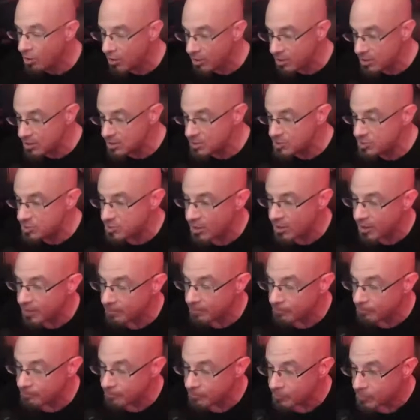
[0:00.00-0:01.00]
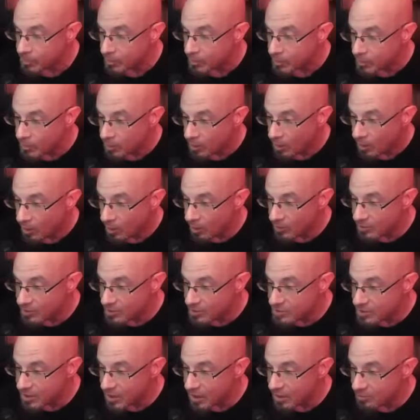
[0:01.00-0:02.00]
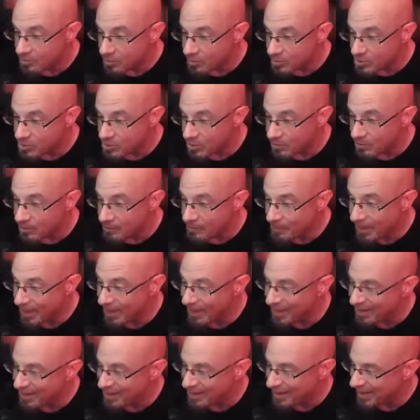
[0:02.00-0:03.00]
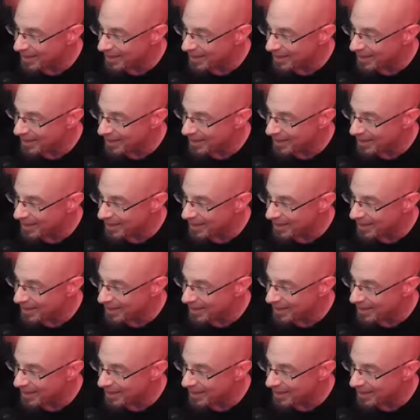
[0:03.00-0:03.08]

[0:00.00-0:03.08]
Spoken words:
on this album. You want to talk about Battle